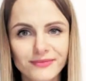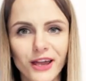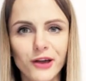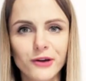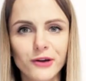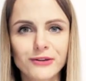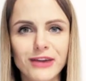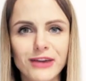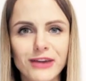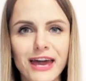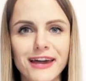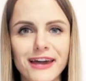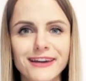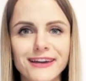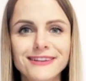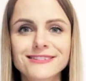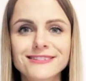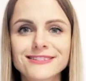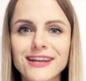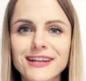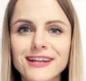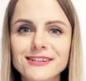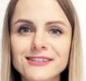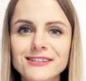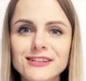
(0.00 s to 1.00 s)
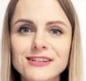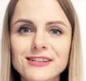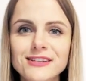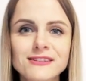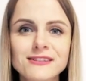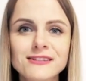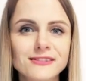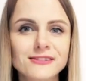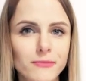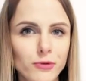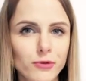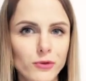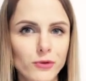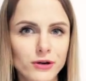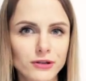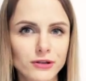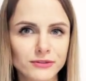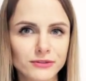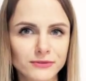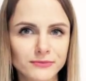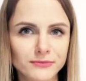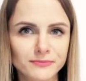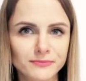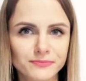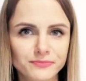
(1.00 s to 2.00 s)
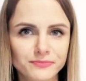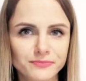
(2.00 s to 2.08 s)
Okay, sentence number 1.